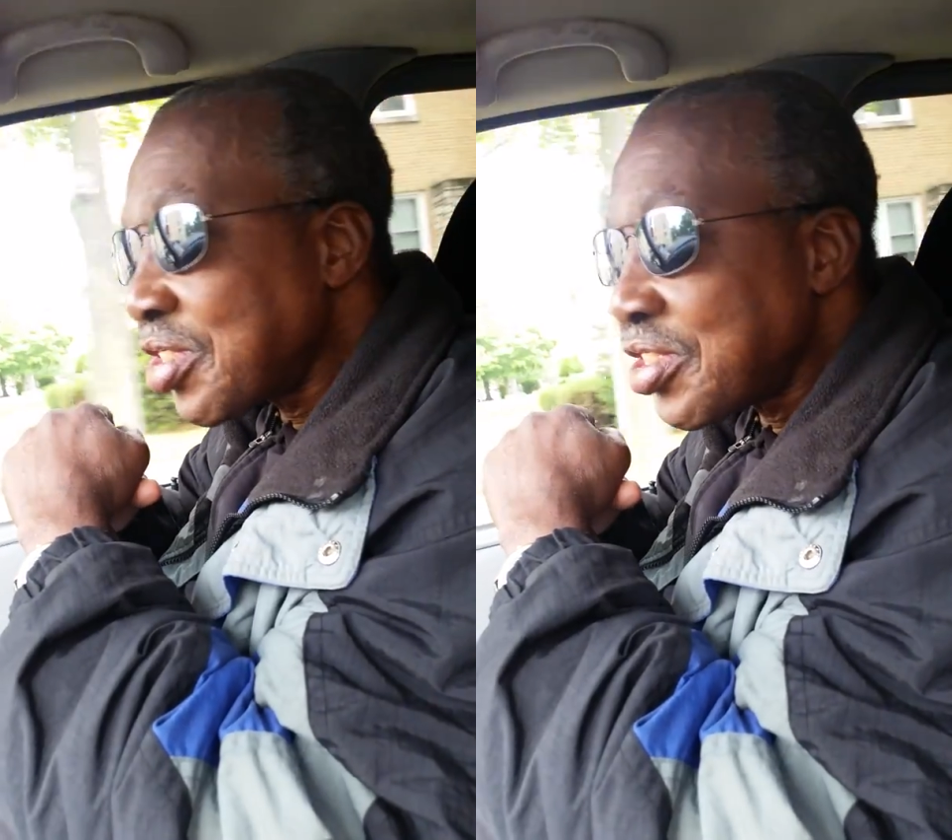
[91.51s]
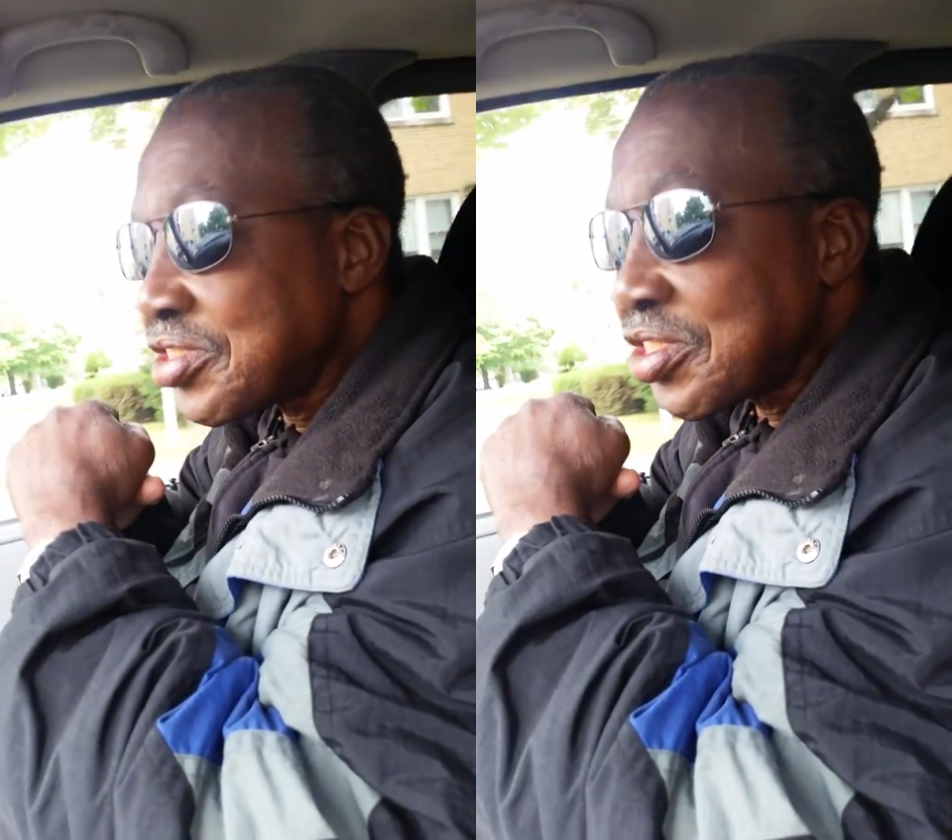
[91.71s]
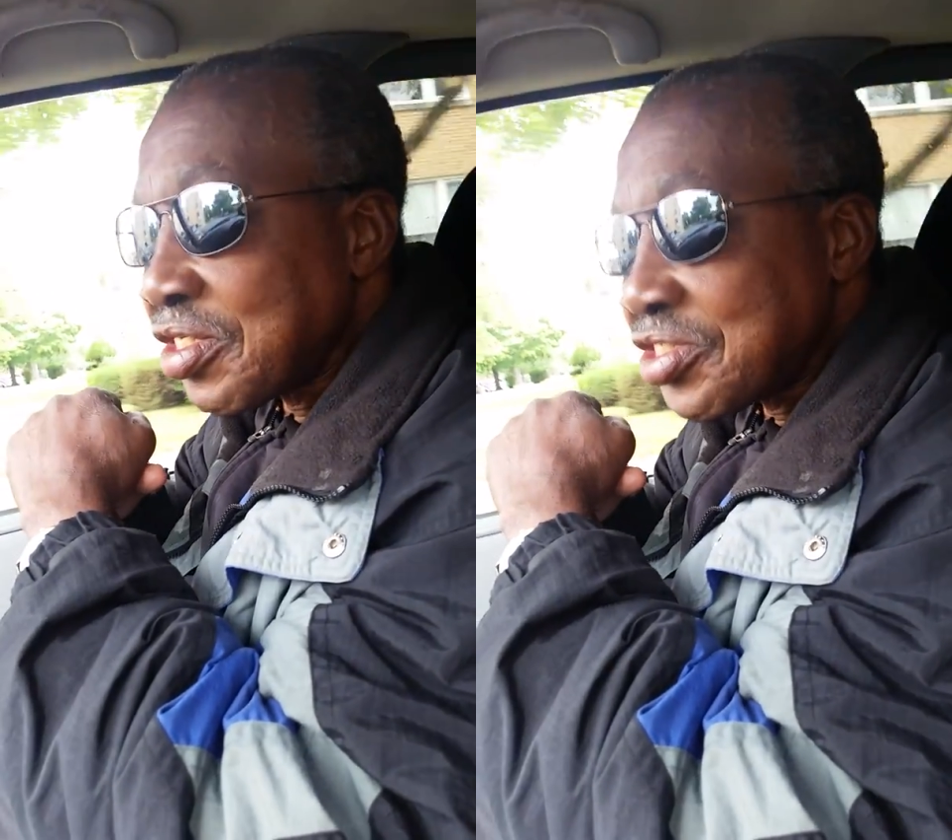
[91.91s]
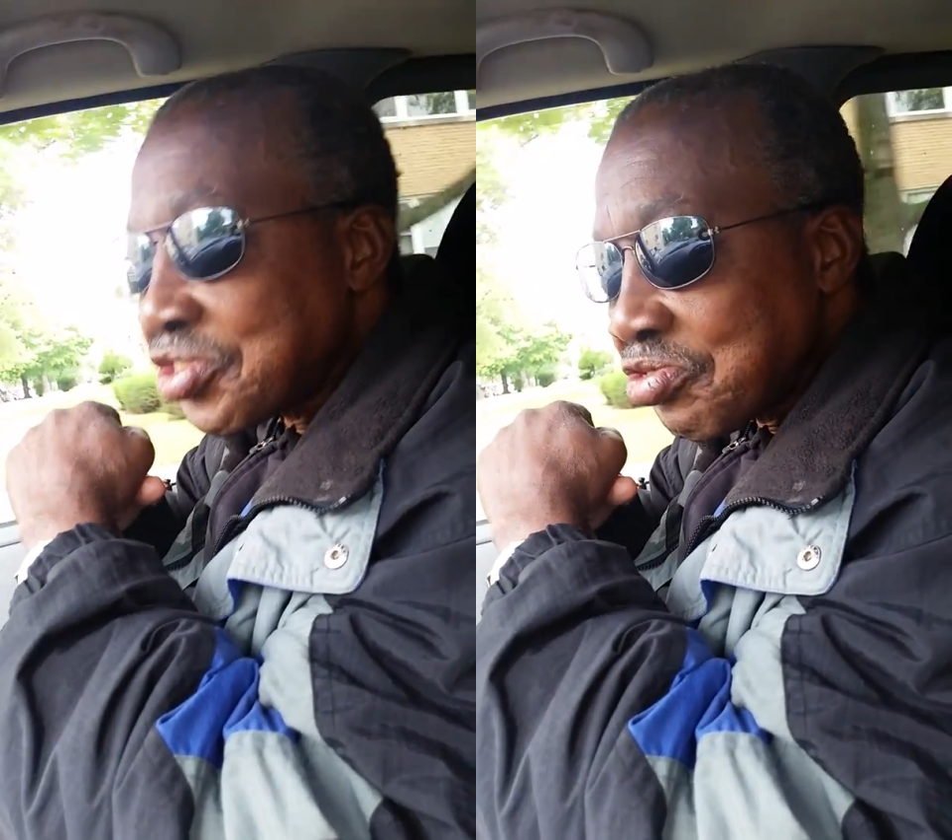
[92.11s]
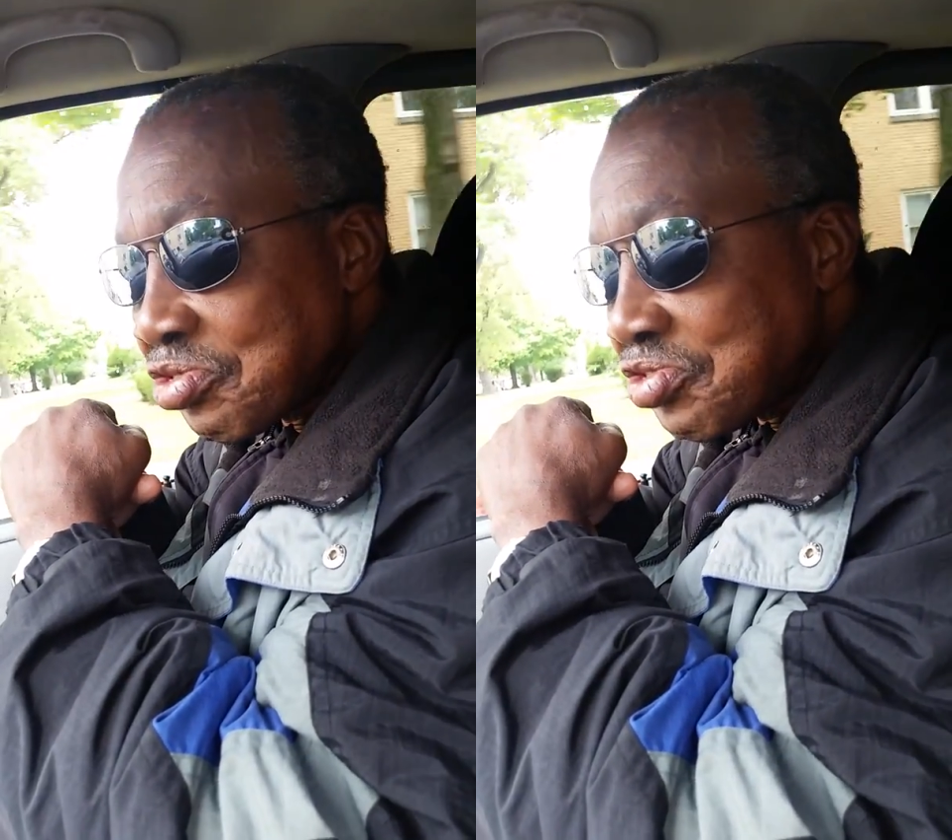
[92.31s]
as a
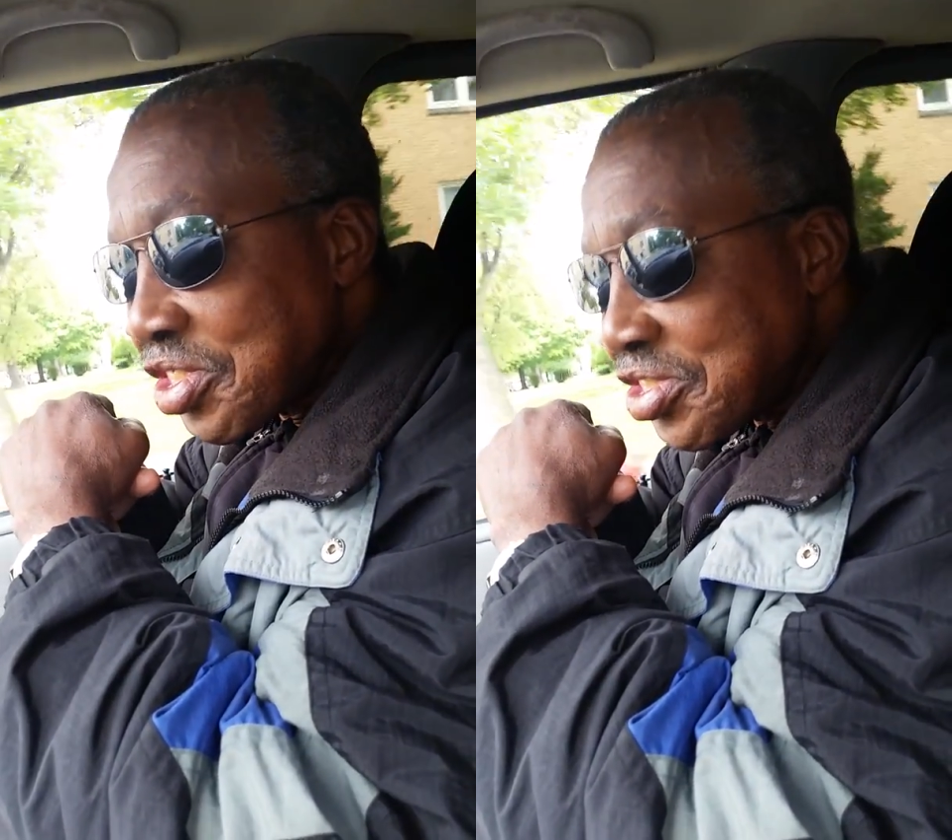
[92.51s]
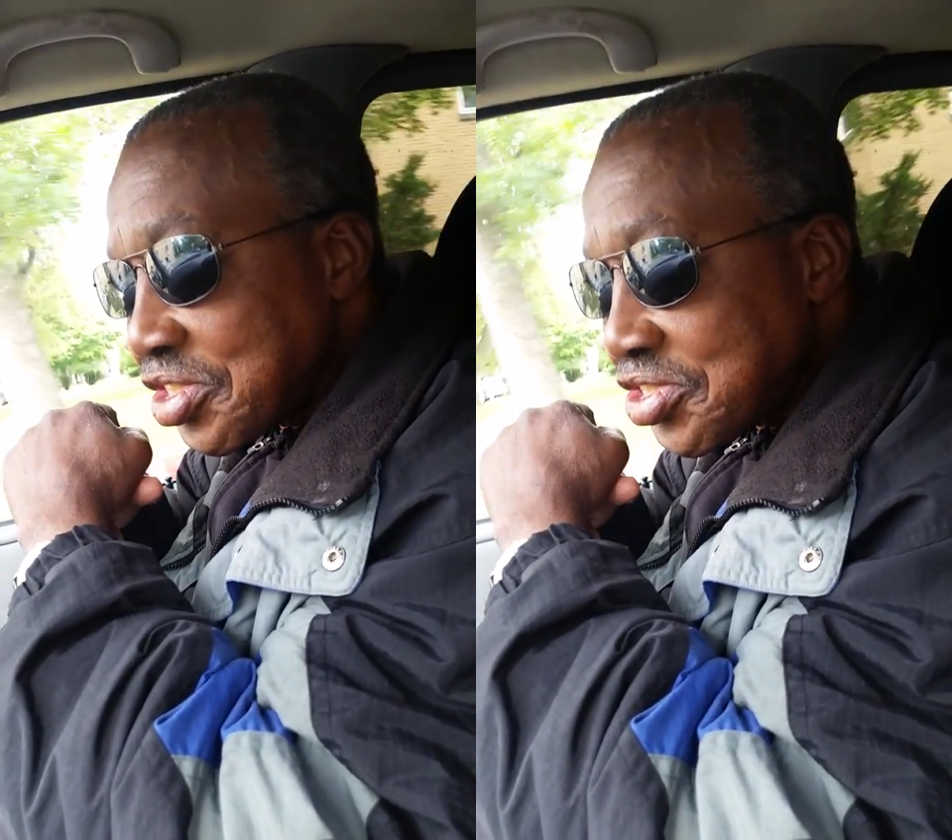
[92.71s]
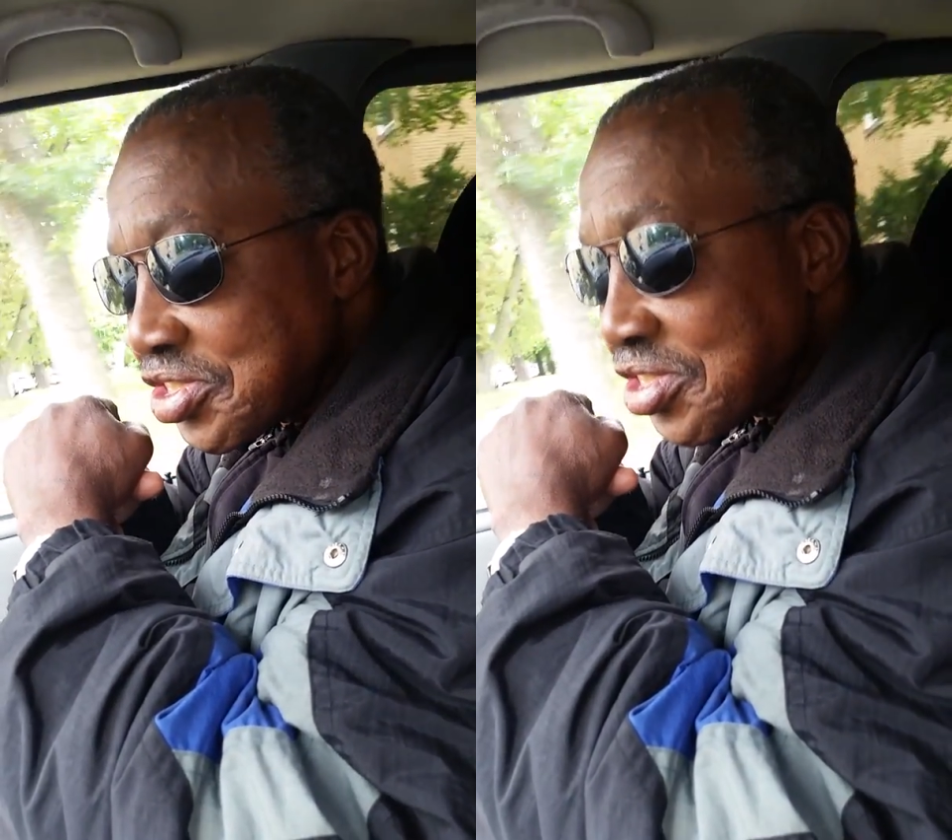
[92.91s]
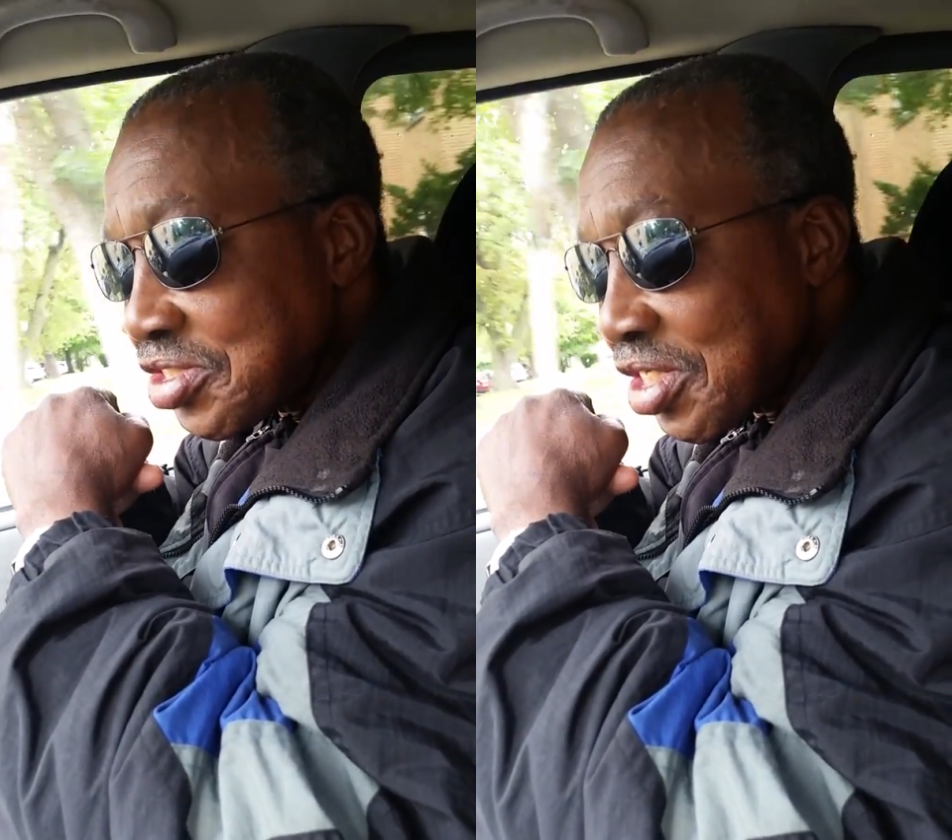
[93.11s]
surgical technician,